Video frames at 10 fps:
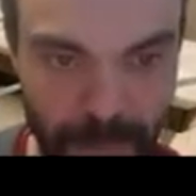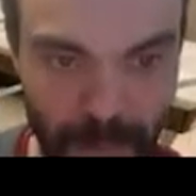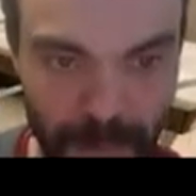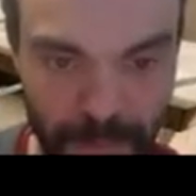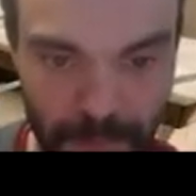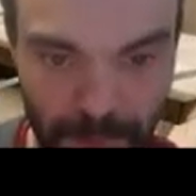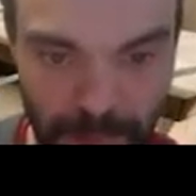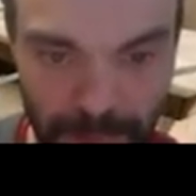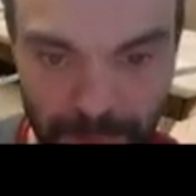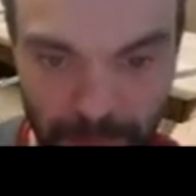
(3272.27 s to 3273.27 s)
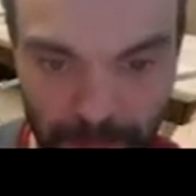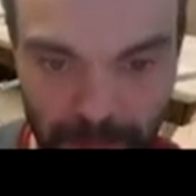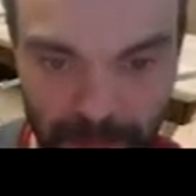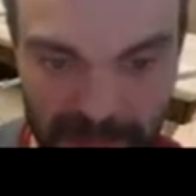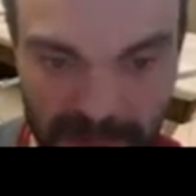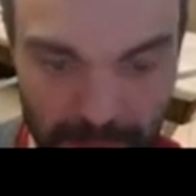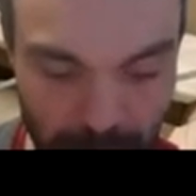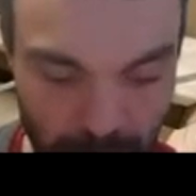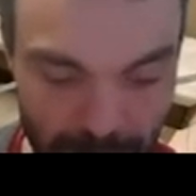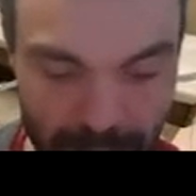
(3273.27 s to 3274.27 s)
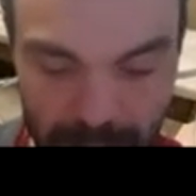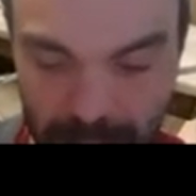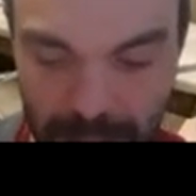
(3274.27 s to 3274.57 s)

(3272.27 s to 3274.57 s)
Yeah, okay, now let's go back